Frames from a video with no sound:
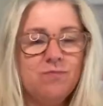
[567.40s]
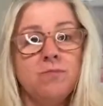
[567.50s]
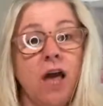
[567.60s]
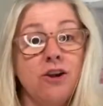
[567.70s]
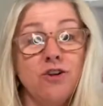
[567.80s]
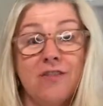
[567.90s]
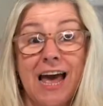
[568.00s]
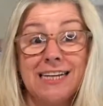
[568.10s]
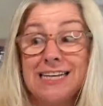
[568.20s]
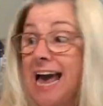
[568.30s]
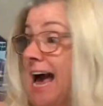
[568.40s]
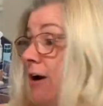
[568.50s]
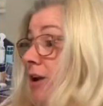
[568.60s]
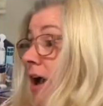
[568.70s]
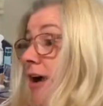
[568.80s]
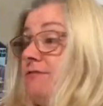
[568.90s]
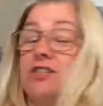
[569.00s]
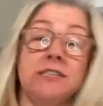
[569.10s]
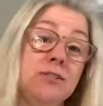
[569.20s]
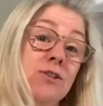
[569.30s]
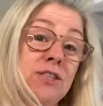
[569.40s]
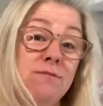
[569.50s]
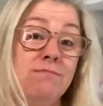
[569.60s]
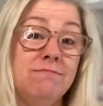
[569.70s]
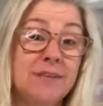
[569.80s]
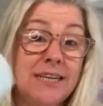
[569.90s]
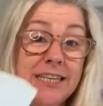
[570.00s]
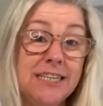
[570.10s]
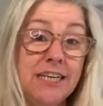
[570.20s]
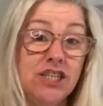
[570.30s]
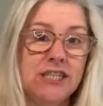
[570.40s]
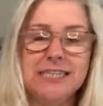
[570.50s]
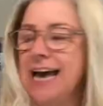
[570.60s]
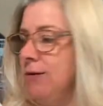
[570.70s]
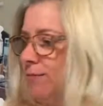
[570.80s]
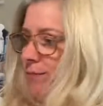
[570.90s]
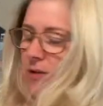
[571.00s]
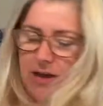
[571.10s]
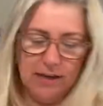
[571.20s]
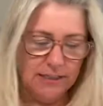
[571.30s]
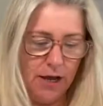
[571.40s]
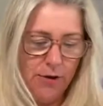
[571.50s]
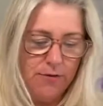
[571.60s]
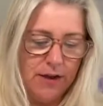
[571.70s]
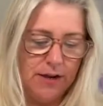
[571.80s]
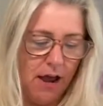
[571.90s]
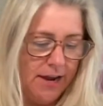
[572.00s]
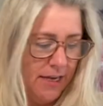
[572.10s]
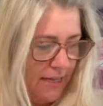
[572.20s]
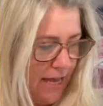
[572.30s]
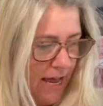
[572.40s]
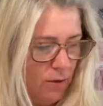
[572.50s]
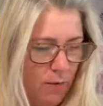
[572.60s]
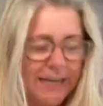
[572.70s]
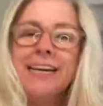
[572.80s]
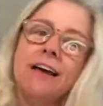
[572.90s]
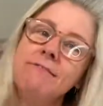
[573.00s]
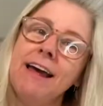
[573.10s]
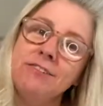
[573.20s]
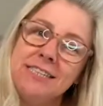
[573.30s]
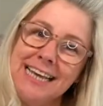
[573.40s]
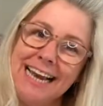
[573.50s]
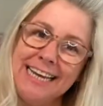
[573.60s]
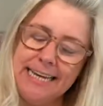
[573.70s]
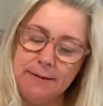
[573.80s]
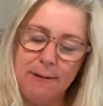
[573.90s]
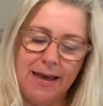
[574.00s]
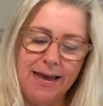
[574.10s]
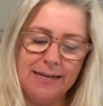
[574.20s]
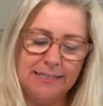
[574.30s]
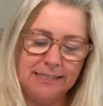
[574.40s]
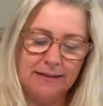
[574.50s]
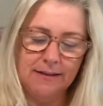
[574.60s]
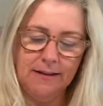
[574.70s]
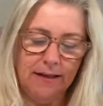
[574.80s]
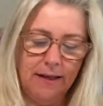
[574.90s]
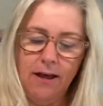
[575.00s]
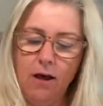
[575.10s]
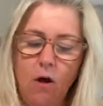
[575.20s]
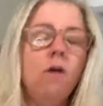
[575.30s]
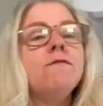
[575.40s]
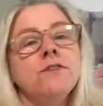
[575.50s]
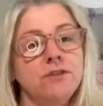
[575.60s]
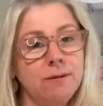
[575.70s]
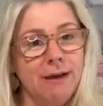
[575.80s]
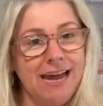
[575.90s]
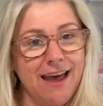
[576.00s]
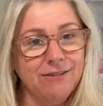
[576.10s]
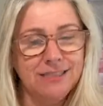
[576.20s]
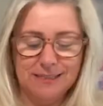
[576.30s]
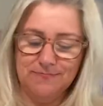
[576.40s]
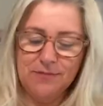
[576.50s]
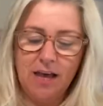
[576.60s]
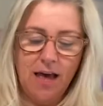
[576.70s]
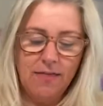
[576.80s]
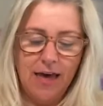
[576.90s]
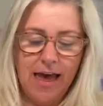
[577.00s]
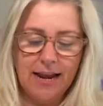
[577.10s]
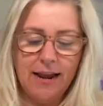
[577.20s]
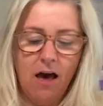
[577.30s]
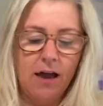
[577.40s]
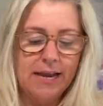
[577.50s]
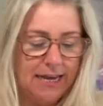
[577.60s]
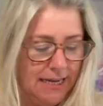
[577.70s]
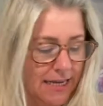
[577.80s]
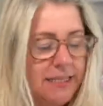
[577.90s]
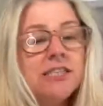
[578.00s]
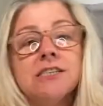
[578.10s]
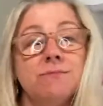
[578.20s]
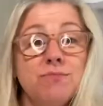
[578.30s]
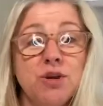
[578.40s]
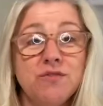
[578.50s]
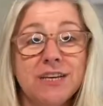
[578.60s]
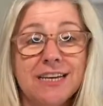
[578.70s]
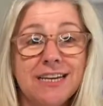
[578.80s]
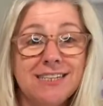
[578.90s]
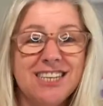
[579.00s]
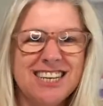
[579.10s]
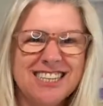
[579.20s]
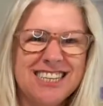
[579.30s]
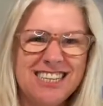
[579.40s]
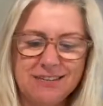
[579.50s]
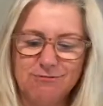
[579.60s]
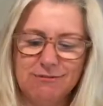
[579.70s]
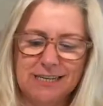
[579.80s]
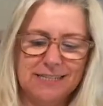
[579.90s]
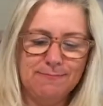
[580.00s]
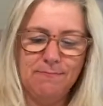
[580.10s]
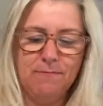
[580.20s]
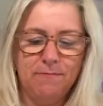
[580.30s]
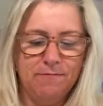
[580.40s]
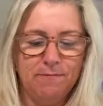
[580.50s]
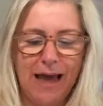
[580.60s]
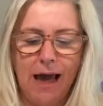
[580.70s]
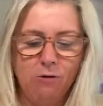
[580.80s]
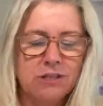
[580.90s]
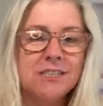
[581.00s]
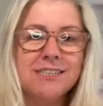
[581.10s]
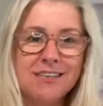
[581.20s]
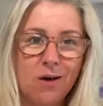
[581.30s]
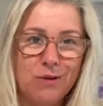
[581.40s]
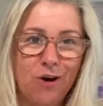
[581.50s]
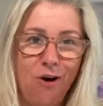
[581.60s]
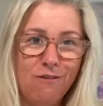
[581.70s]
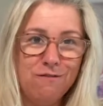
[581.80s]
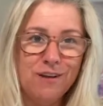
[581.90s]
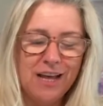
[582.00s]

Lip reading: and on that towel I've just got some kitchen towel, so that I can then, when I get round to the clean bit of doing my nails, then I can just move the dirty, all this powder that's coming off,